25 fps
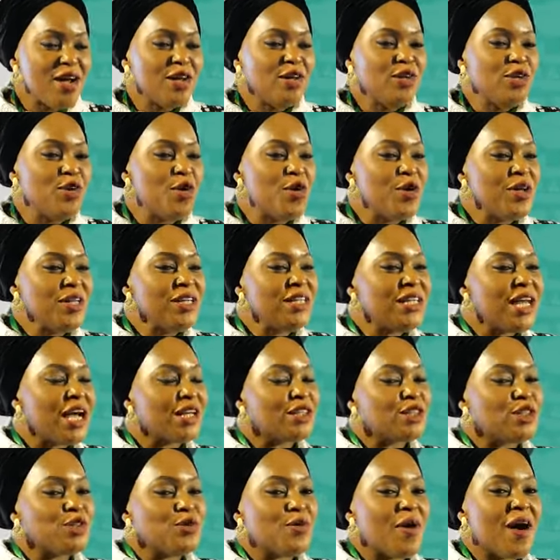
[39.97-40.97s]
knowing
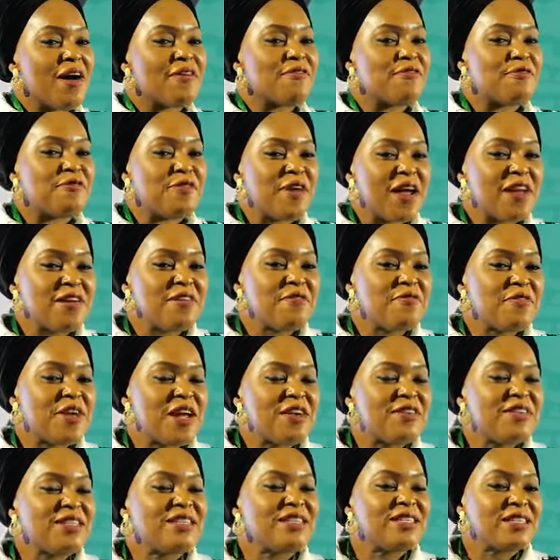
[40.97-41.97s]
that you are very,
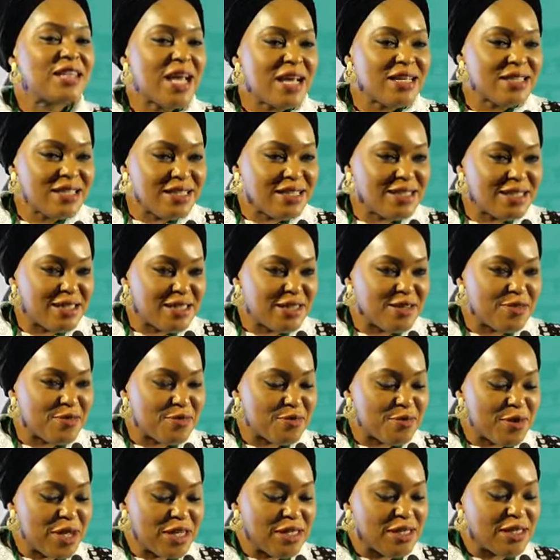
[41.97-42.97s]
very
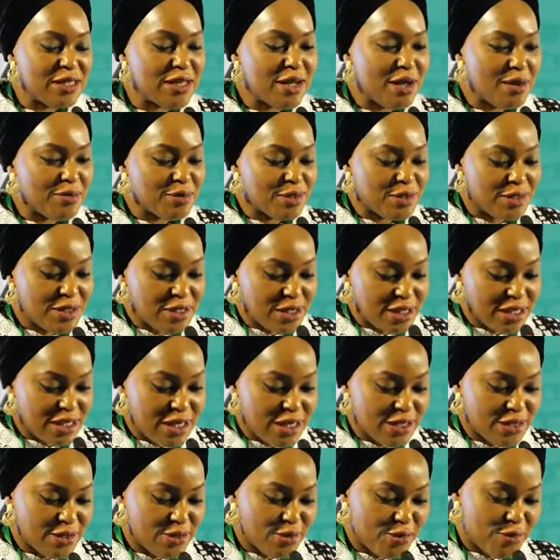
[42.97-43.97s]
sensitive when it comes to the
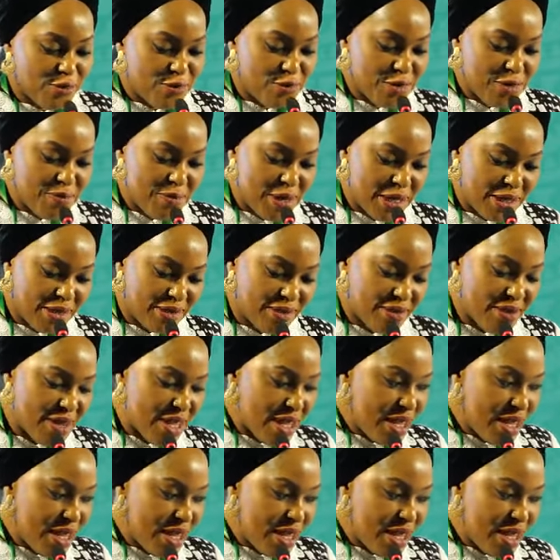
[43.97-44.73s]
case of women.